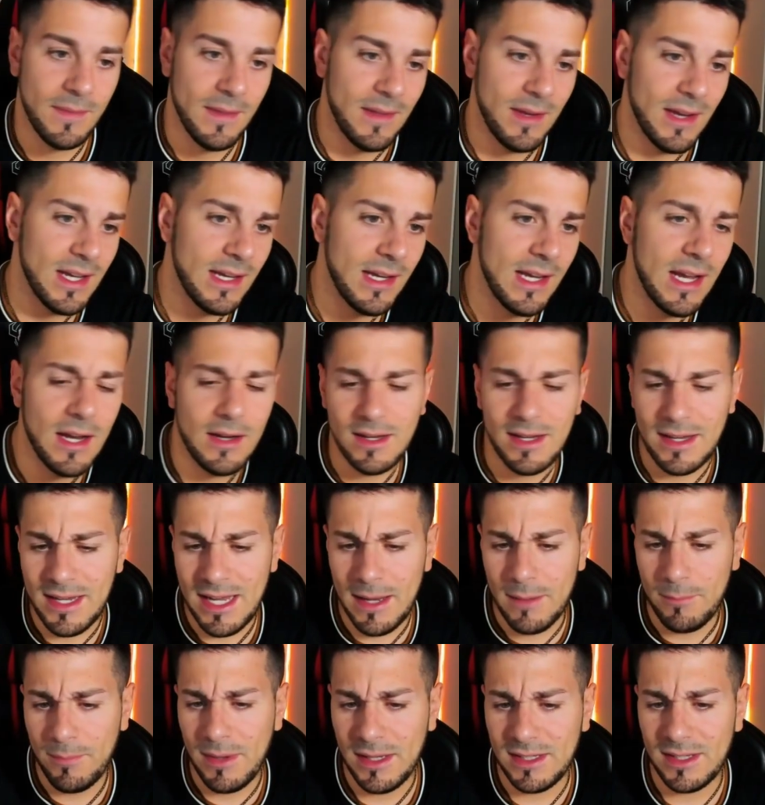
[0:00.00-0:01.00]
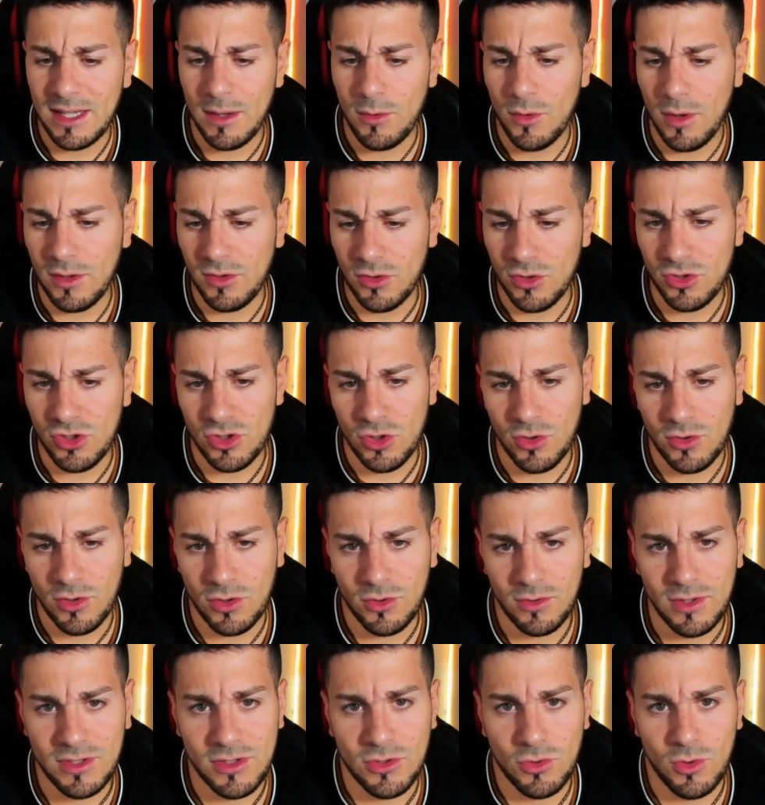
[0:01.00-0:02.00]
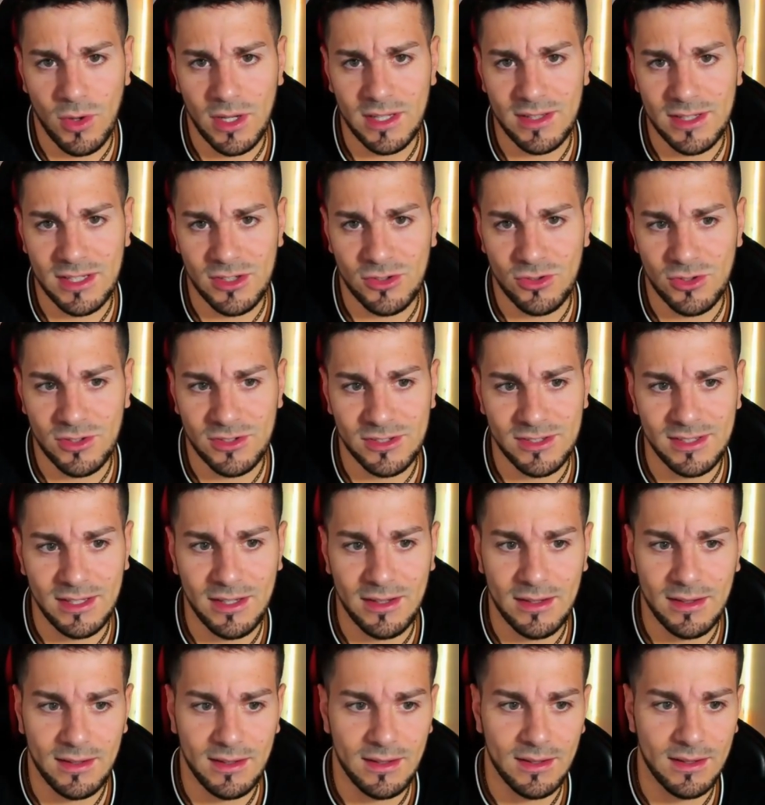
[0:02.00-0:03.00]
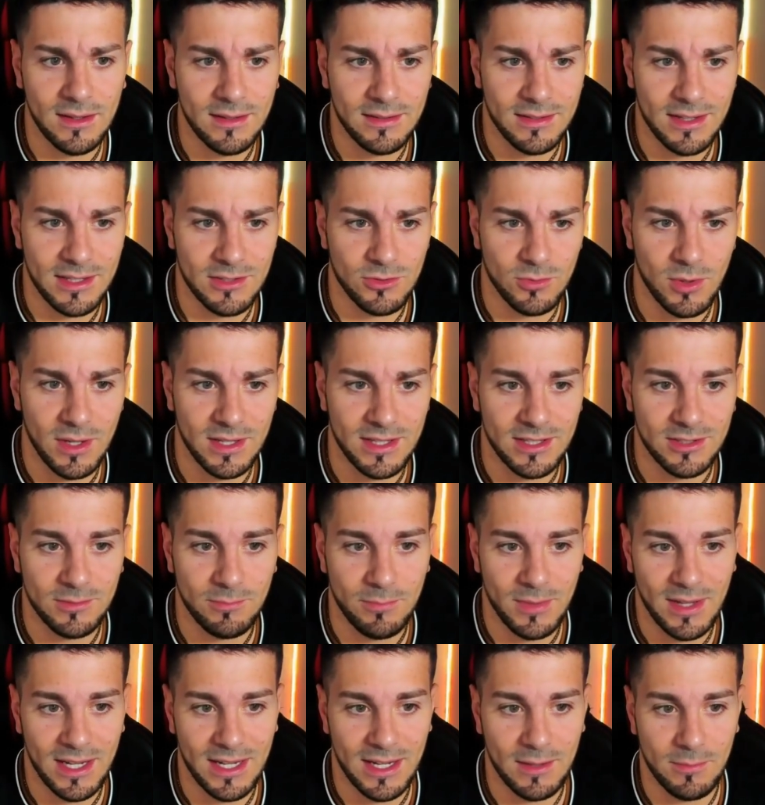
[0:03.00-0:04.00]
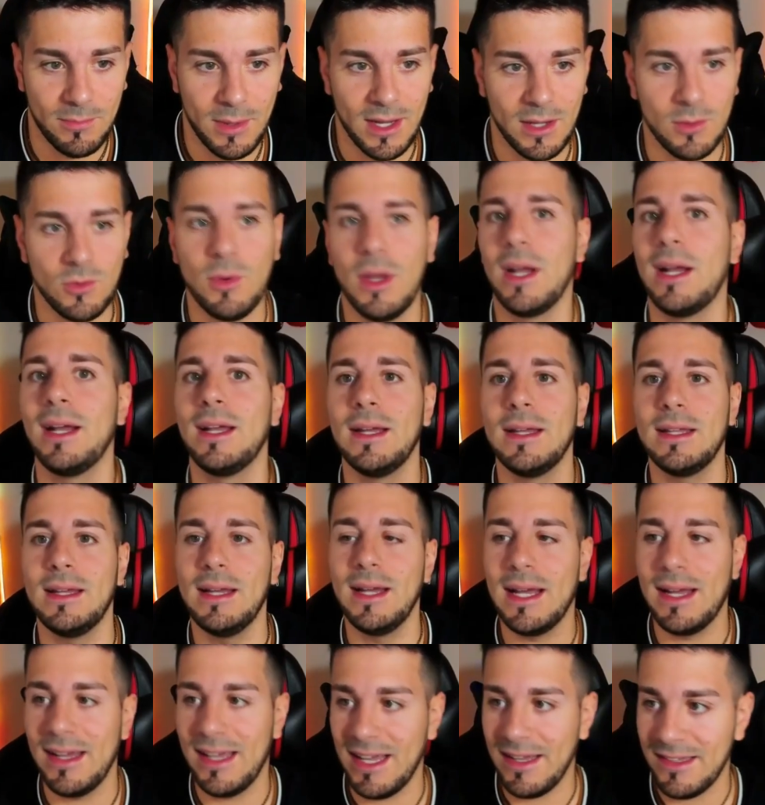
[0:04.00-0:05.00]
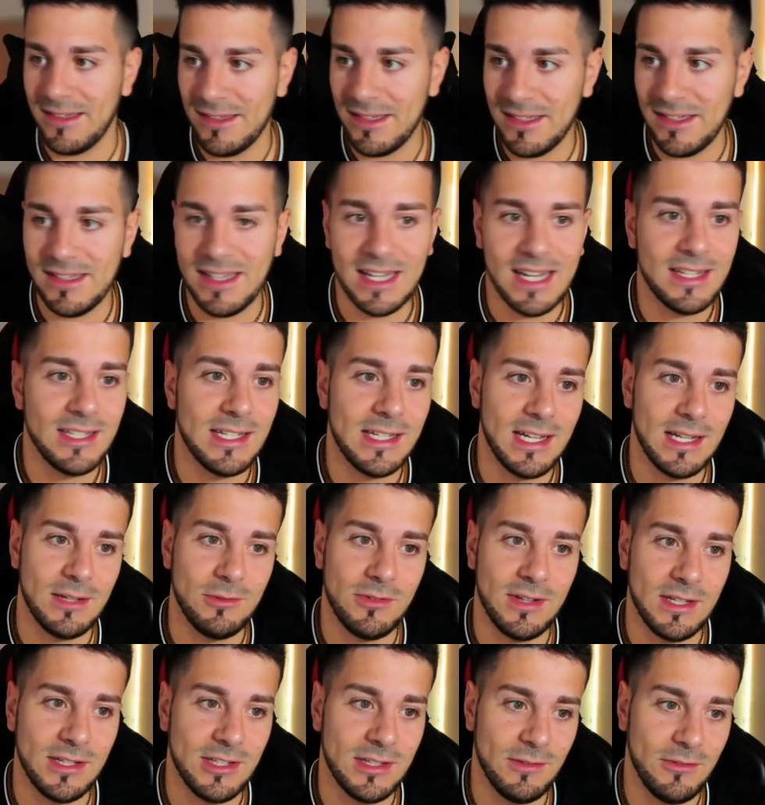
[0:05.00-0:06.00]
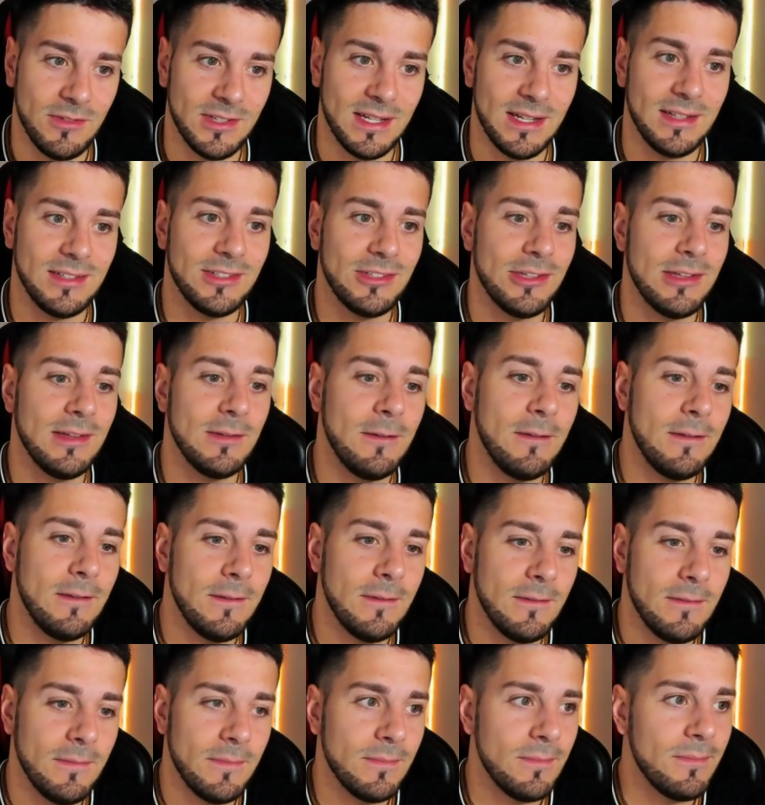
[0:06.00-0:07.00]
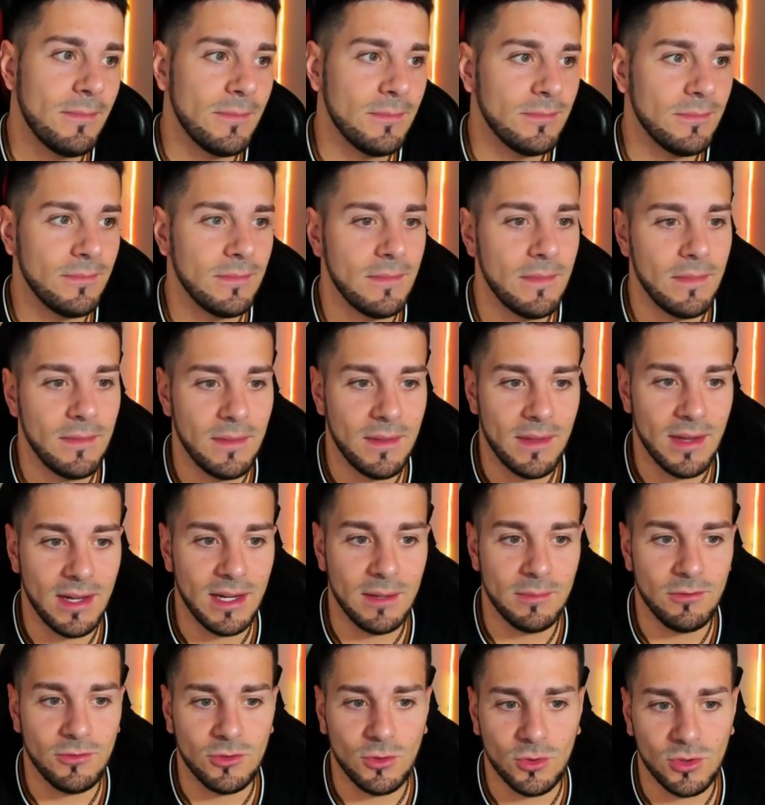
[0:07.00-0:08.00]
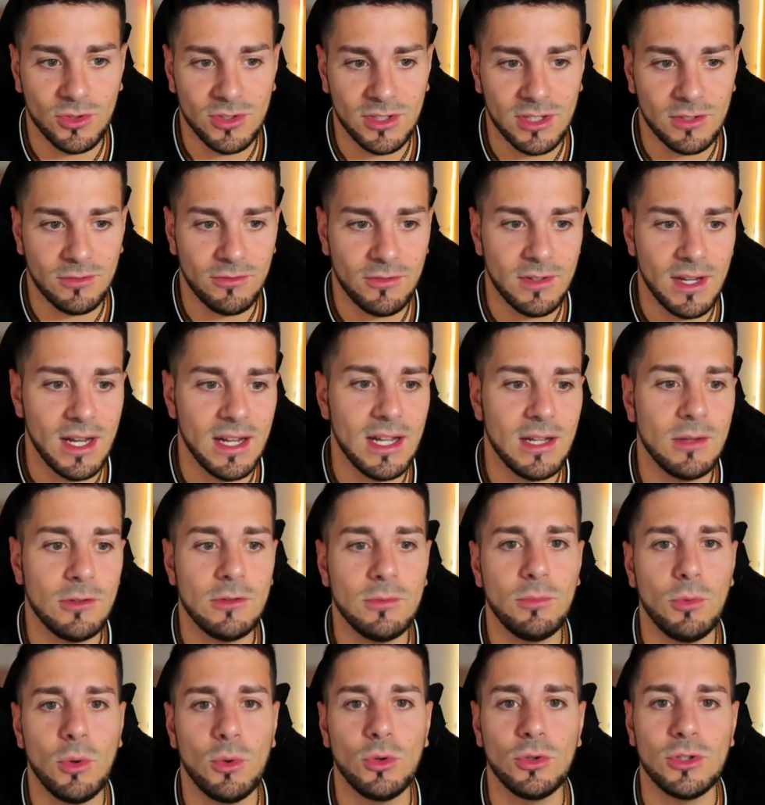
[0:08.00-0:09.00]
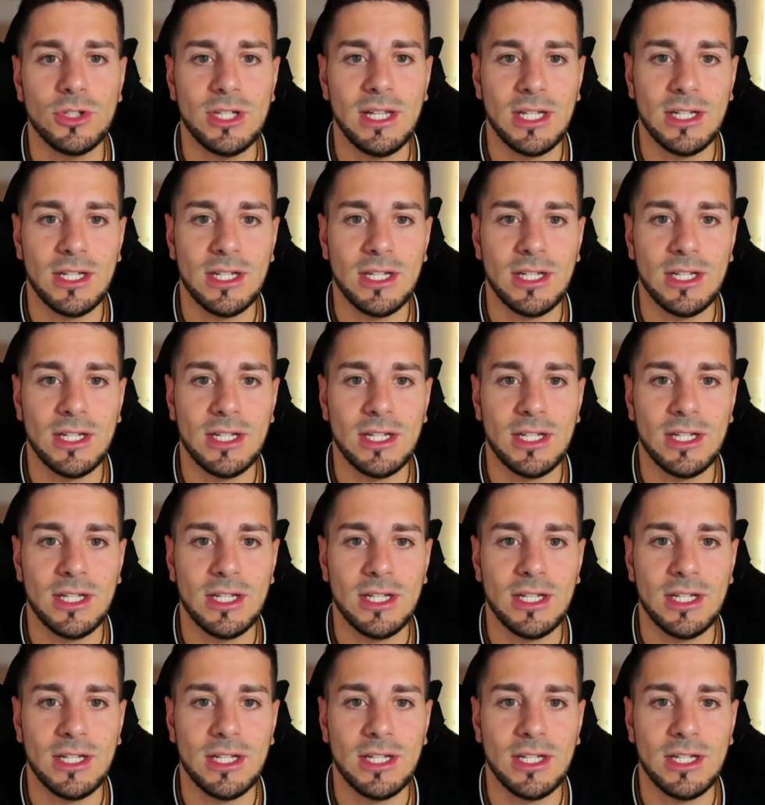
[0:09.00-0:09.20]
Another gambit I want to show you is quite interesting. This one is played by white against the Scandinavian defense. f4, d5, pawn